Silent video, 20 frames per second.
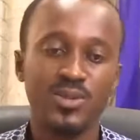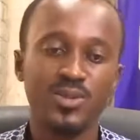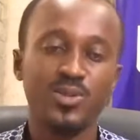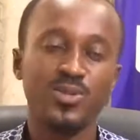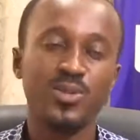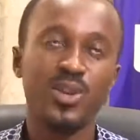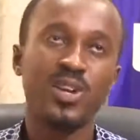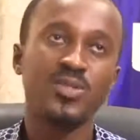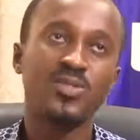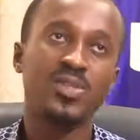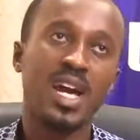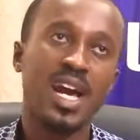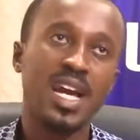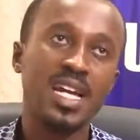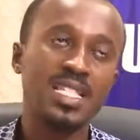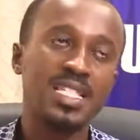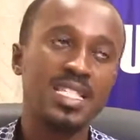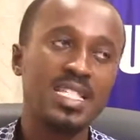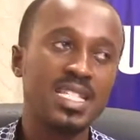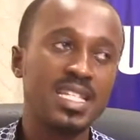We have
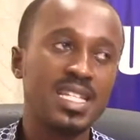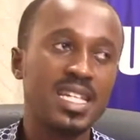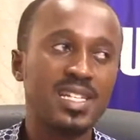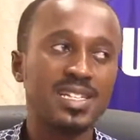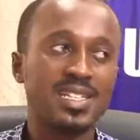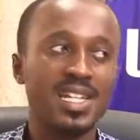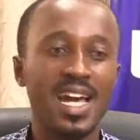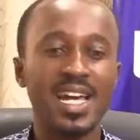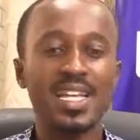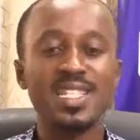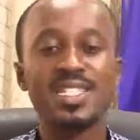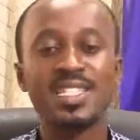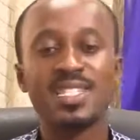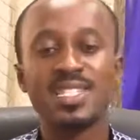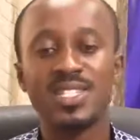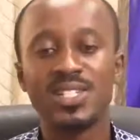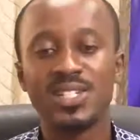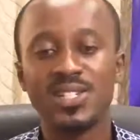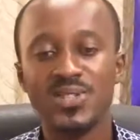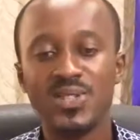IT and IT
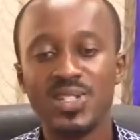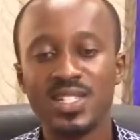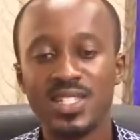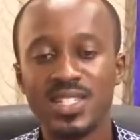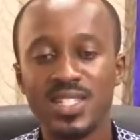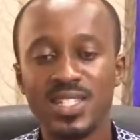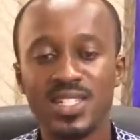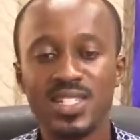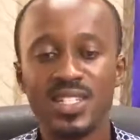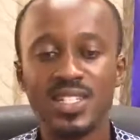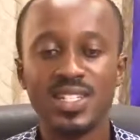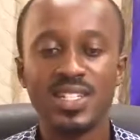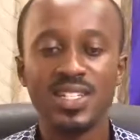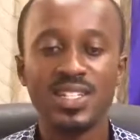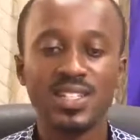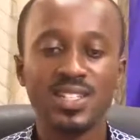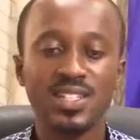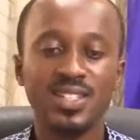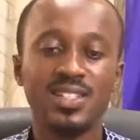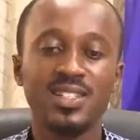security.
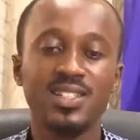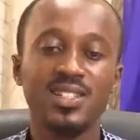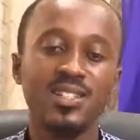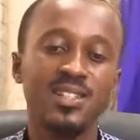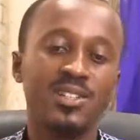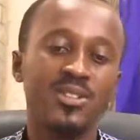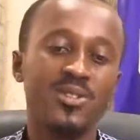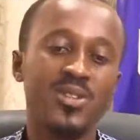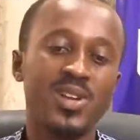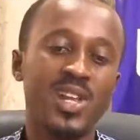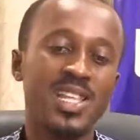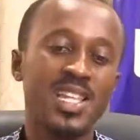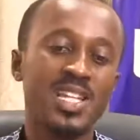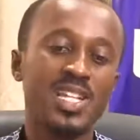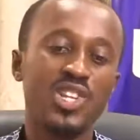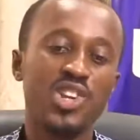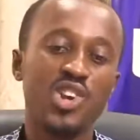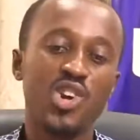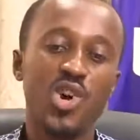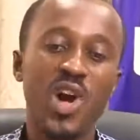We realize that
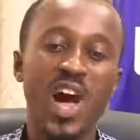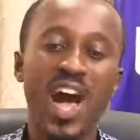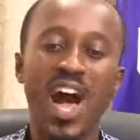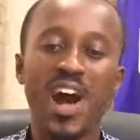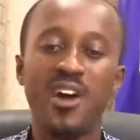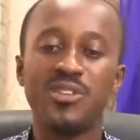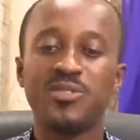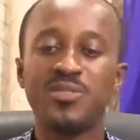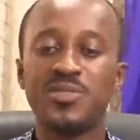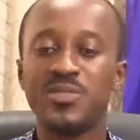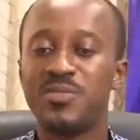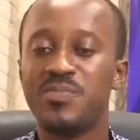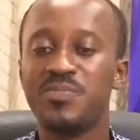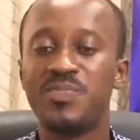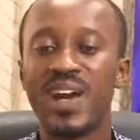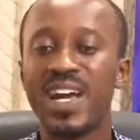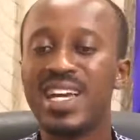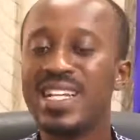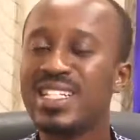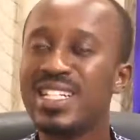they do not have
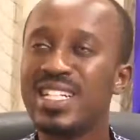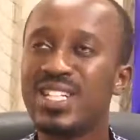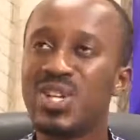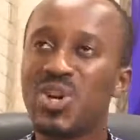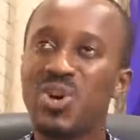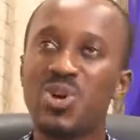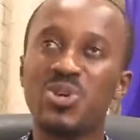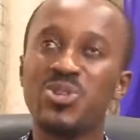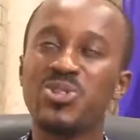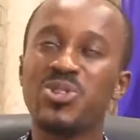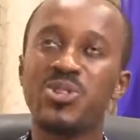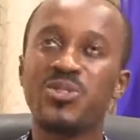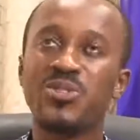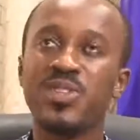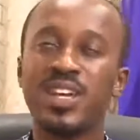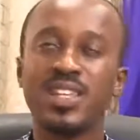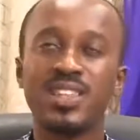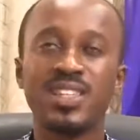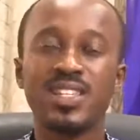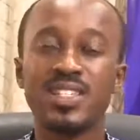binding codes of
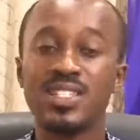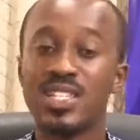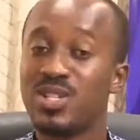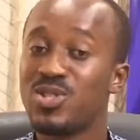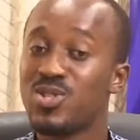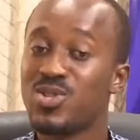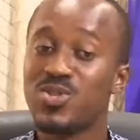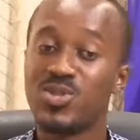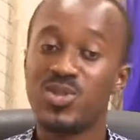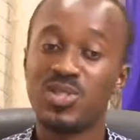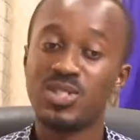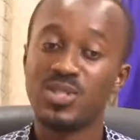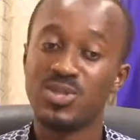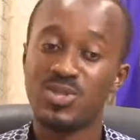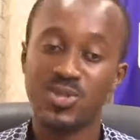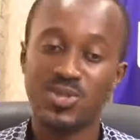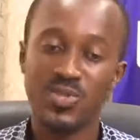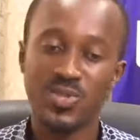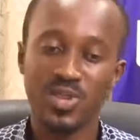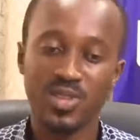ethics and so on and
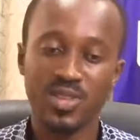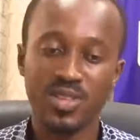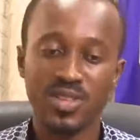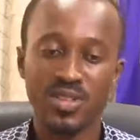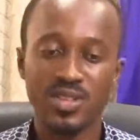so forth.